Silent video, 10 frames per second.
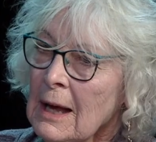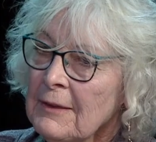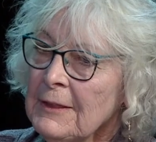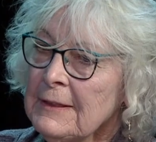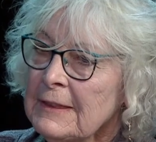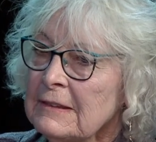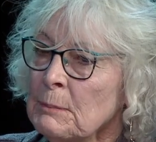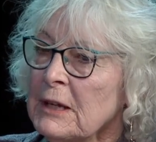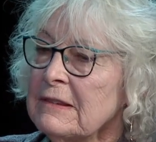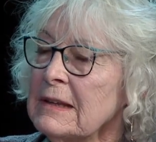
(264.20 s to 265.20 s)
I think this
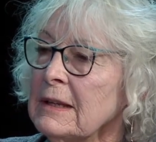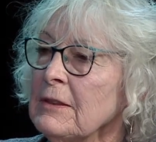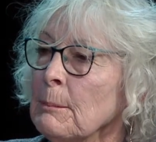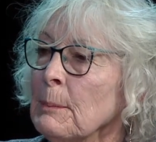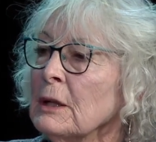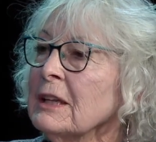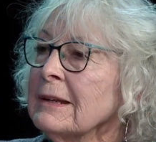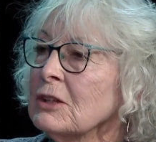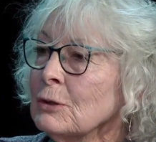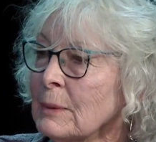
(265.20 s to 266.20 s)
brings it into
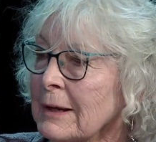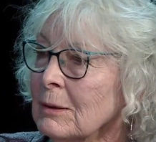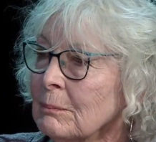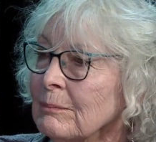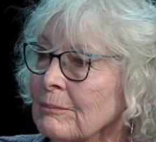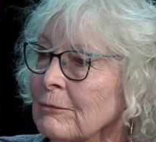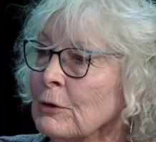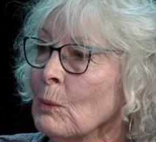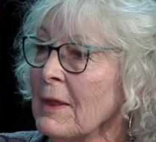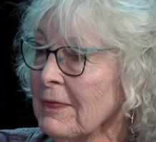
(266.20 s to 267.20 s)
political realm
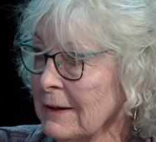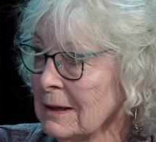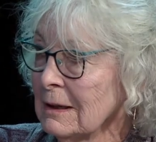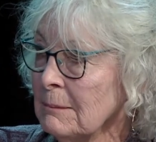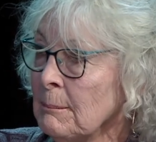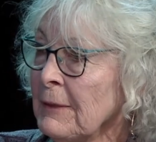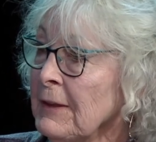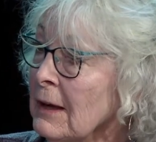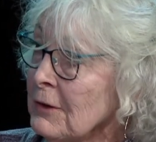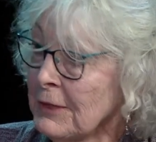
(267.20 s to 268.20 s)
for one thing. But
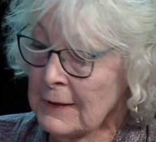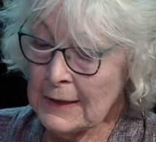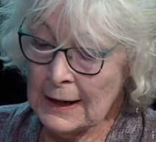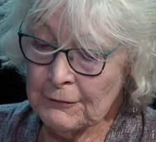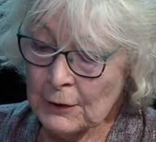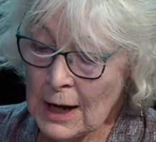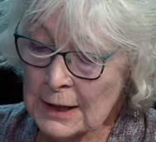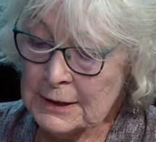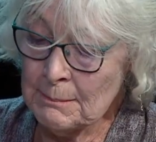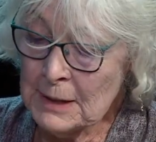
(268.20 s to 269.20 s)
the other thing that I
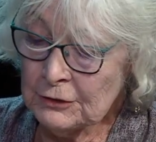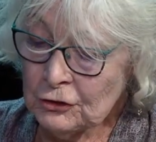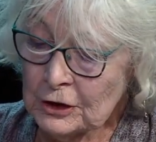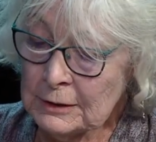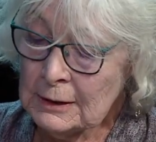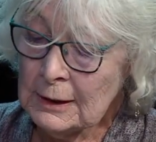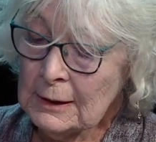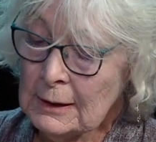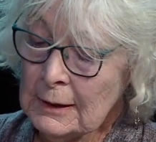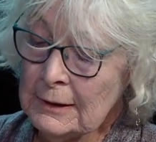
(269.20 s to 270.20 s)
forgot to mention
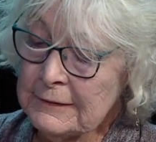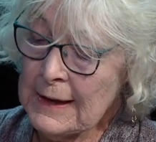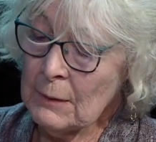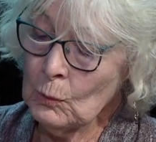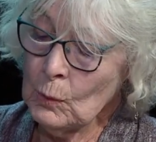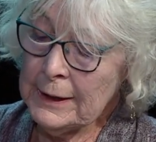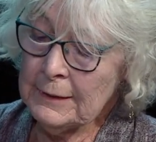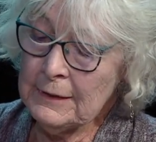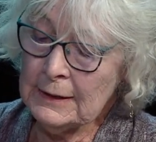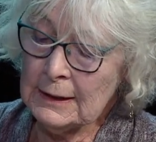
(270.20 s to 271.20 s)
is that
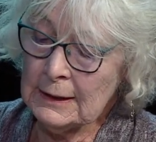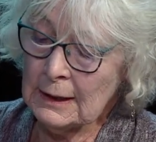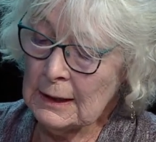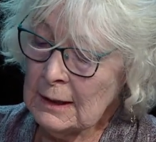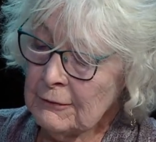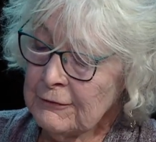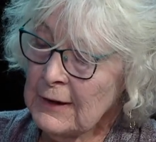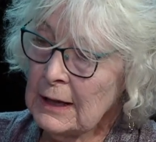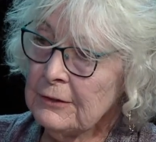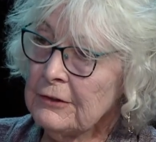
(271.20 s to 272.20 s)
when the uh,
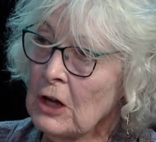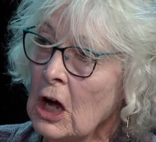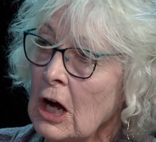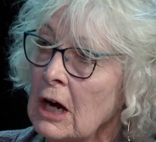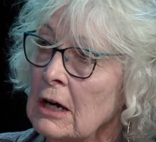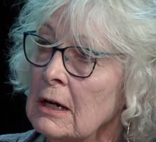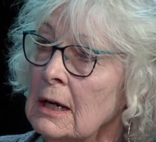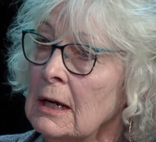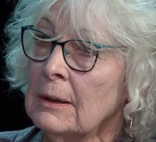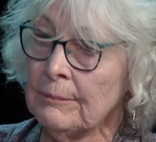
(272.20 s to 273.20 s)
funds are
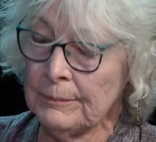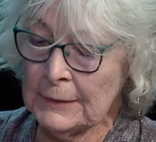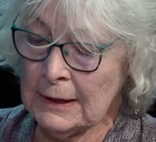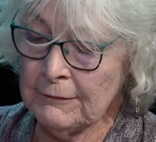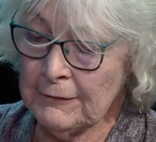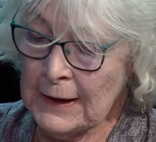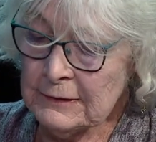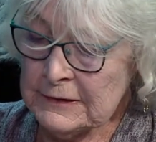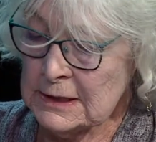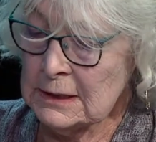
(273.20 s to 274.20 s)
um,
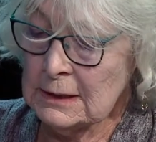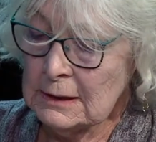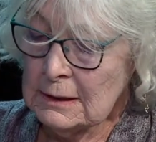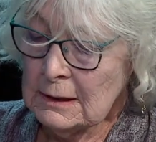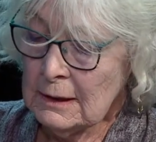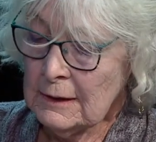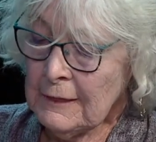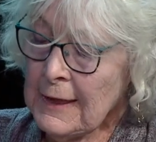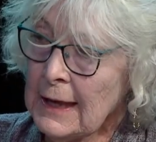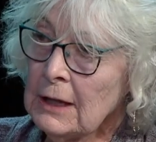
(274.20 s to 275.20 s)
invested,
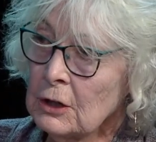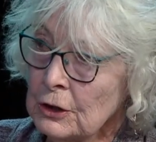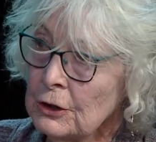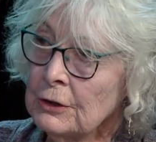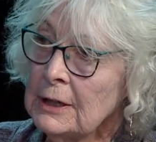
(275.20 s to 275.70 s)
they earn